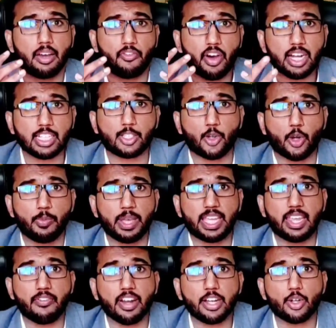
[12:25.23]
works should be
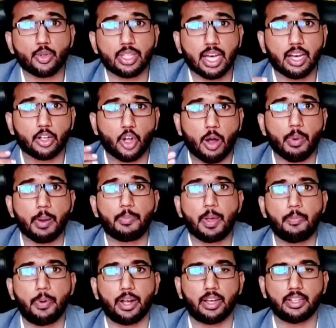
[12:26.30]
given to the common
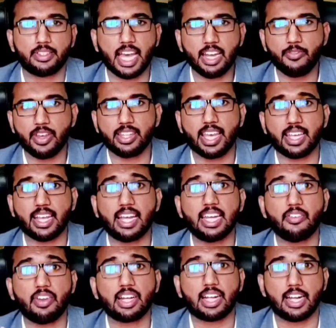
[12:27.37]
people. That way they
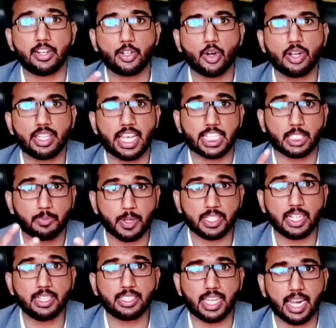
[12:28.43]
can even control the
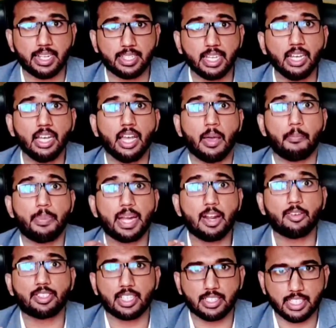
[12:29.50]
expressions and the
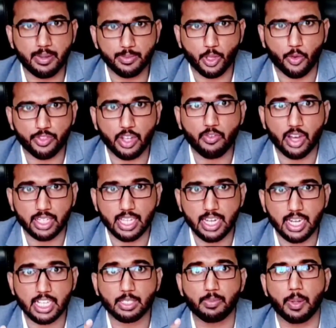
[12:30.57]
belief systems of the
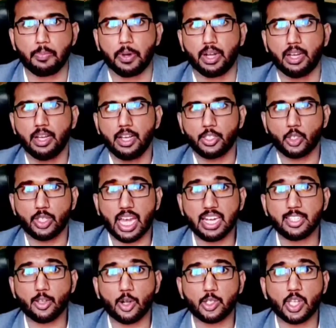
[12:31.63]
working class people. So that
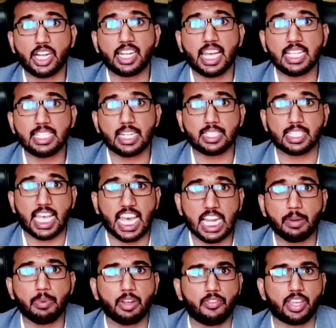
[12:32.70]
is also a dangerous
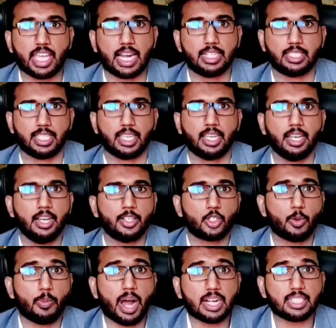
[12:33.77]
element we can see.
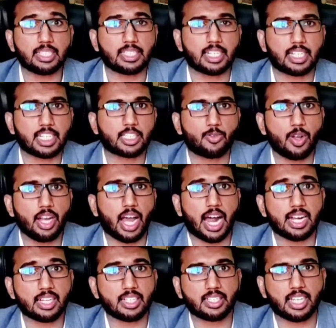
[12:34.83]
So Marxist critics will
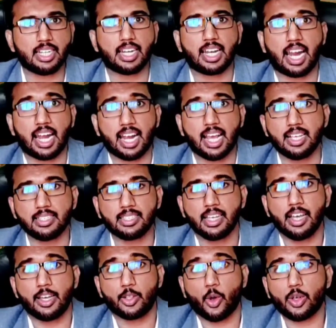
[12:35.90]
understand and analyze
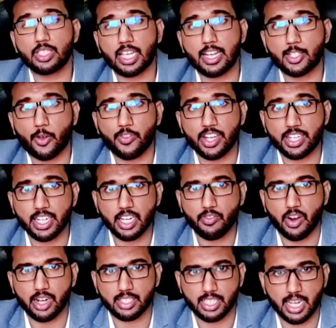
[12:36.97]
those kinds of literary
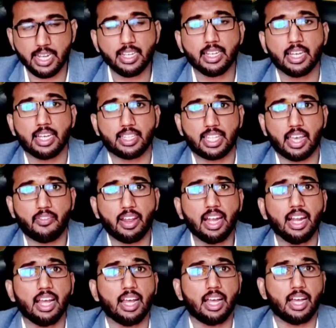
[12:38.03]
works, and they
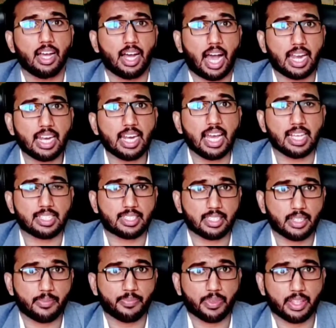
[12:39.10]
will
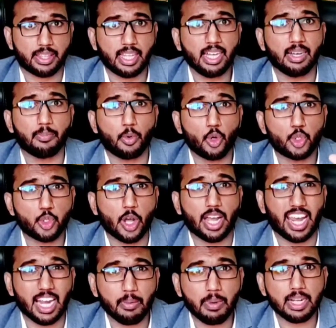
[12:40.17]
analyze the bourgeois
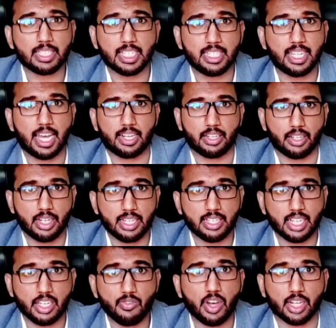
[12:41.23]
elements in that
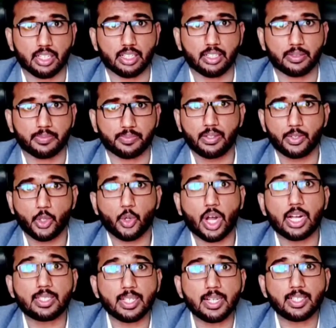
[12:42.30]
literary work. So
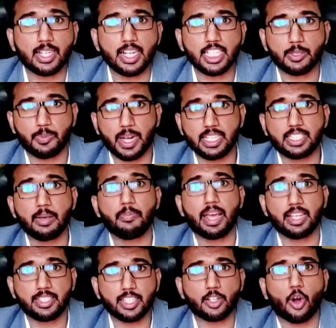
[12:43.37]
cultural studies plays a
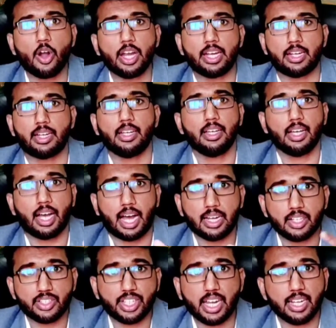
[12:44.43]
major role in
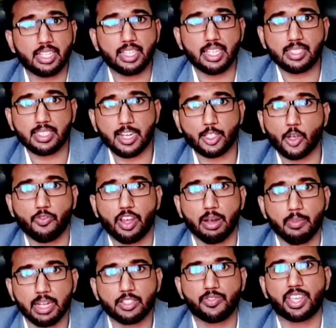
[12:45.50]
understanding these kinds of
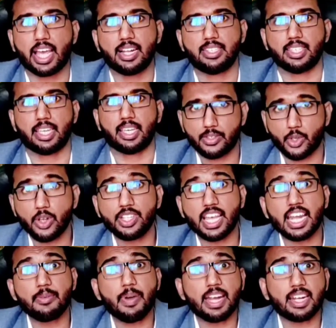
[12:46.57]
elements, we can say. So in
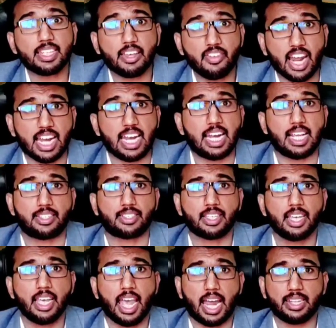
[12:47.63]
that manner they will
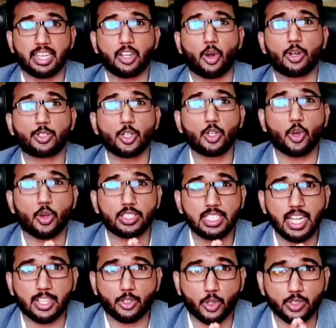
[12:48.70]
analyze, and that are also
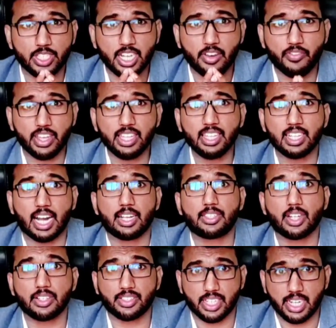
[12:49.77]
closely associated with
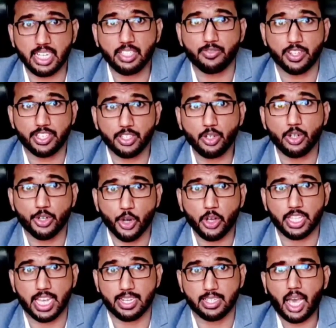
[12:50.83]
cultural studies, we should
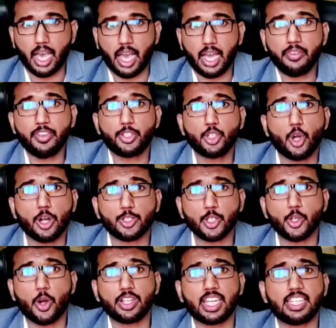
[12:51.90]
know that. And we should
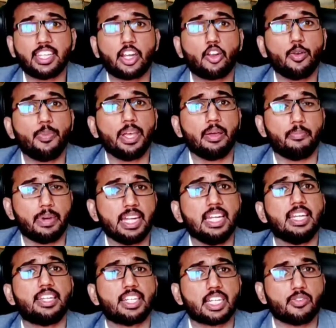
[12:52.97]
also note that there will be many
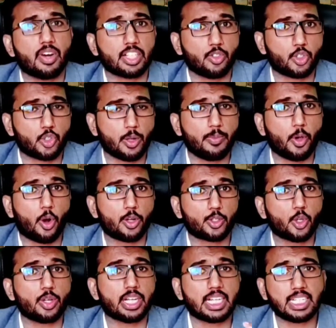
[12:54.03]
literary works which will be
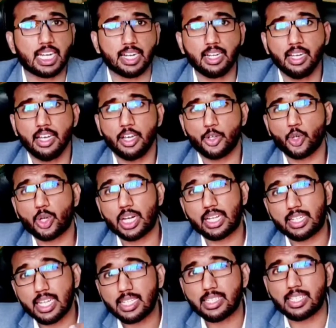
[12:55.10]
also written to
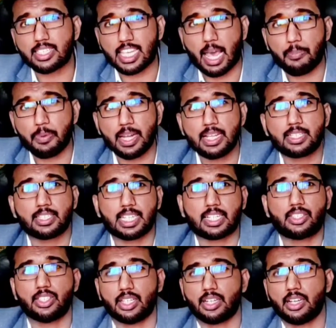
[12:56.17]
critique this capitalist
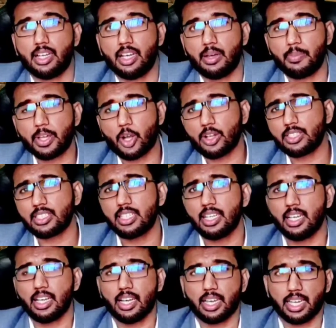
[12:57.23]
structure, because
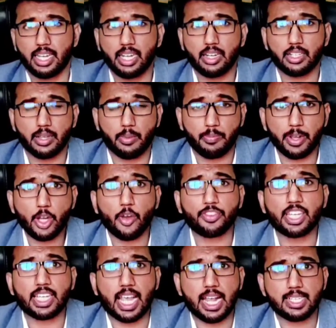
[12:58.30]
in many
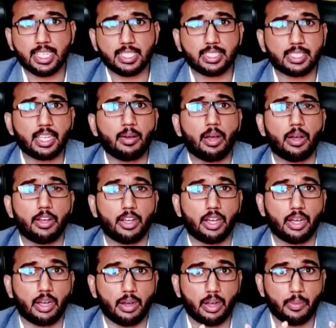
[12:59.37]
of the cases the
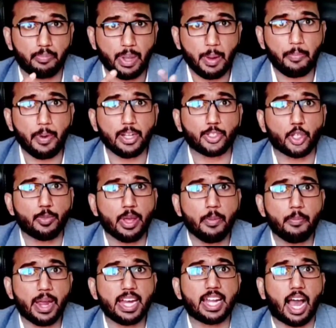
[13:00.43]
people should be
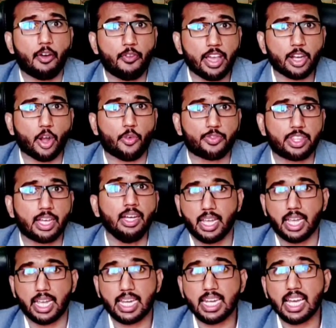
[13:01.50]
made aware of
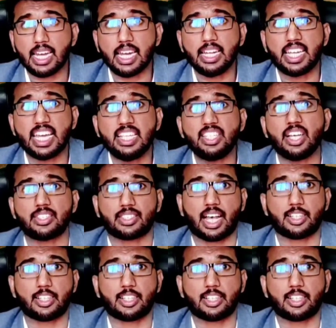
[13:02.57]
the inherent dangers